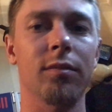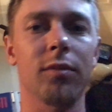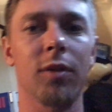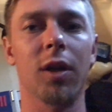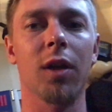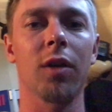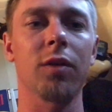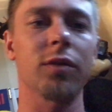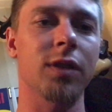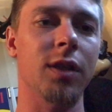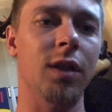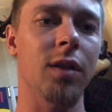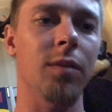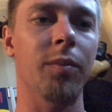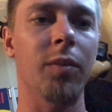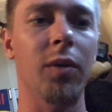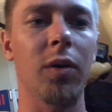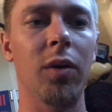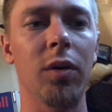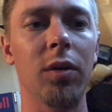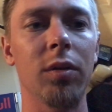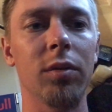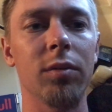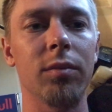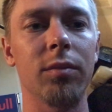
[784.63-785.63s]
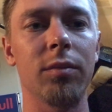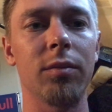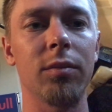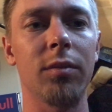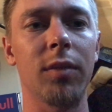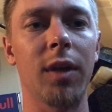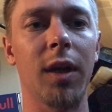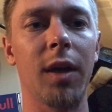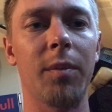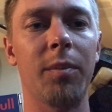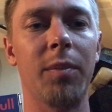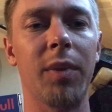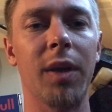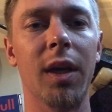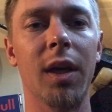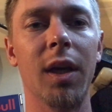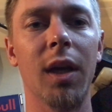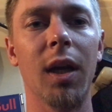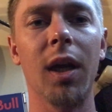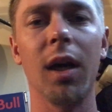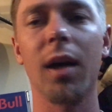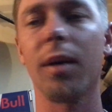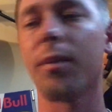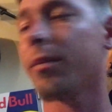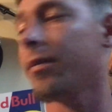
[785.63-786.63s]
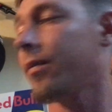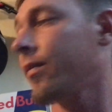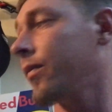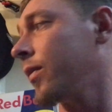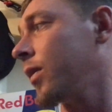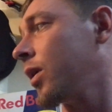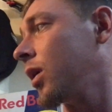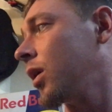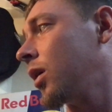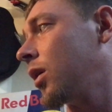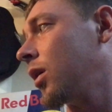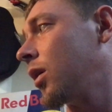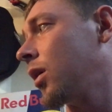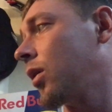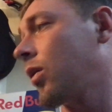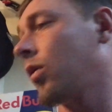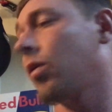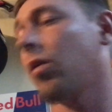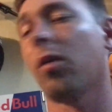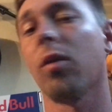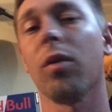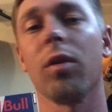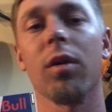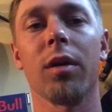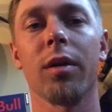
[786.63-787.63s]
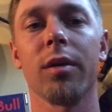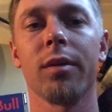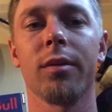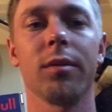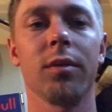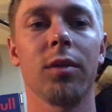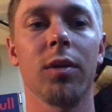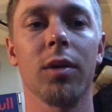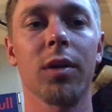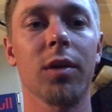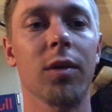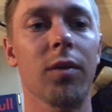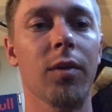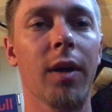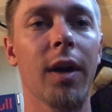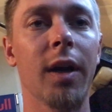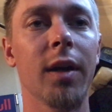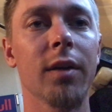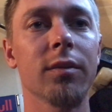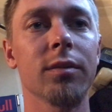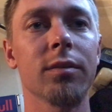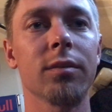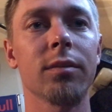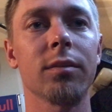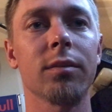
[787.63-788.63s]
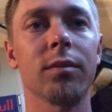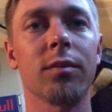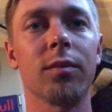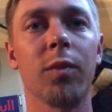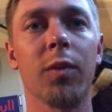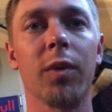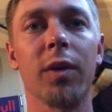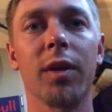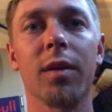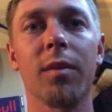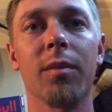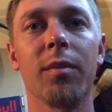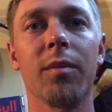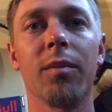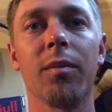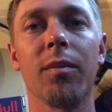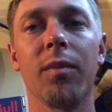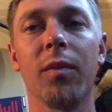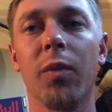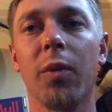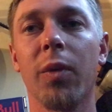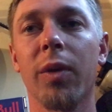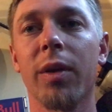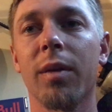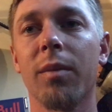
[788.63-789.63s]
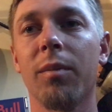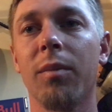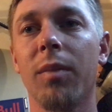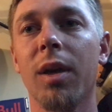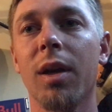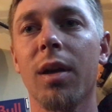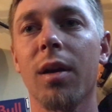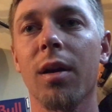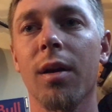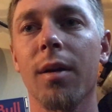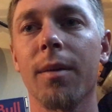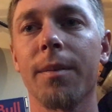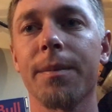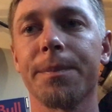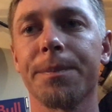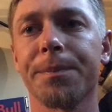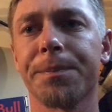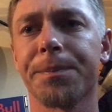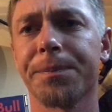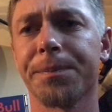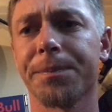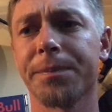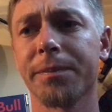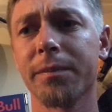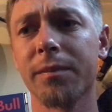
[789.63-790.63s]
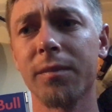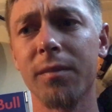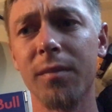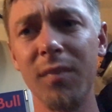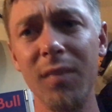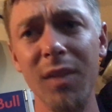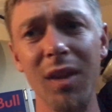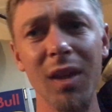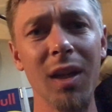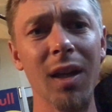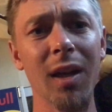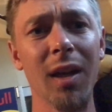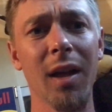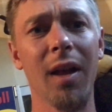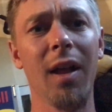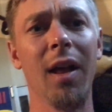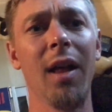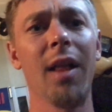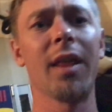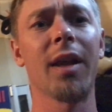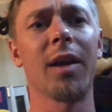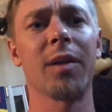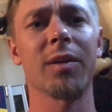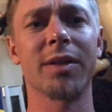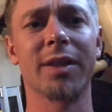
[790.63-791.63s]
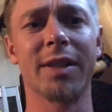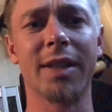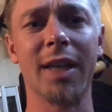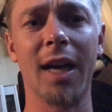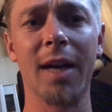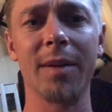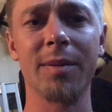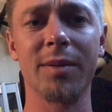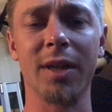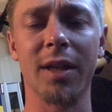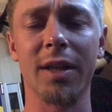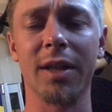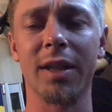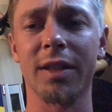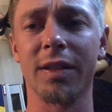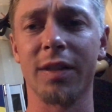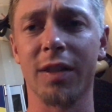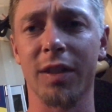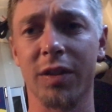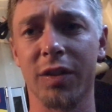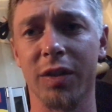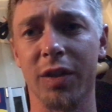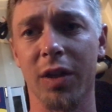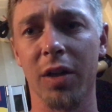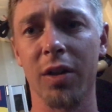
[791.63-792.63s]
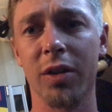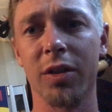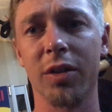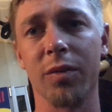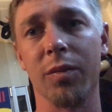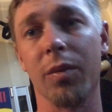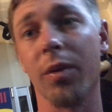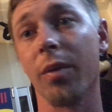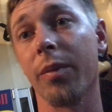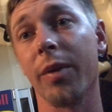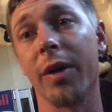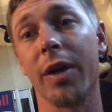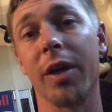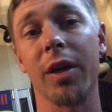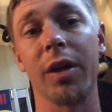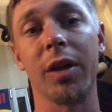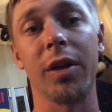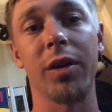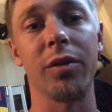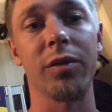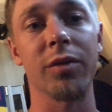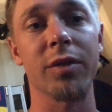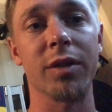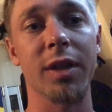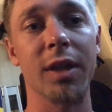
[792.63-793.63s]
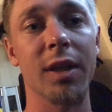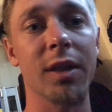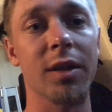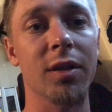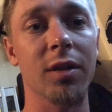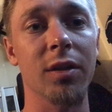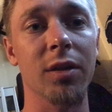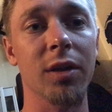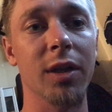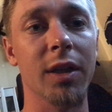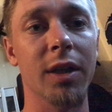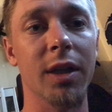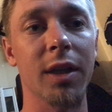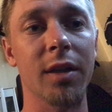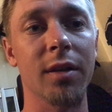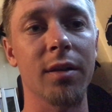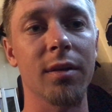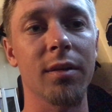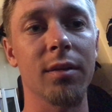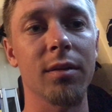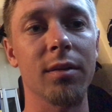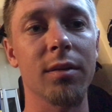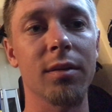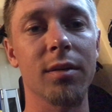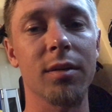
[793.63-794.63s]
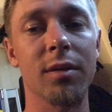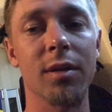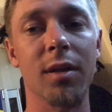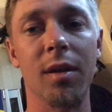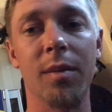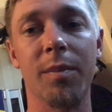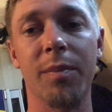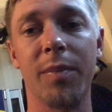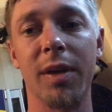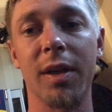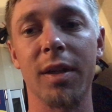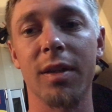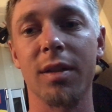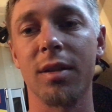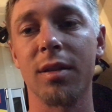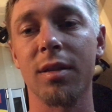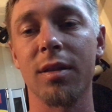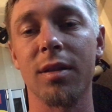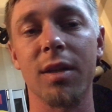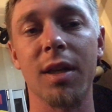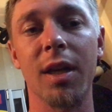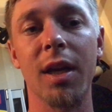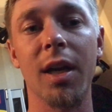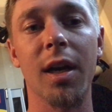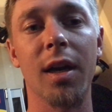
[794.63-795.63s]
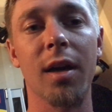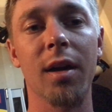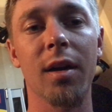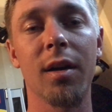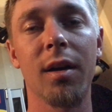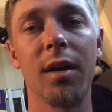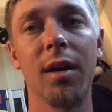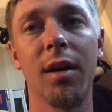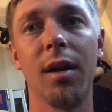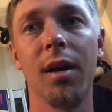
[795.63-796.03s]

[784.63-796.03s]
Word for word: Go see the bolt and pick it up. Or look around with a, with a mirror. There was times on this excursion where we could have used it to look into the pistons there.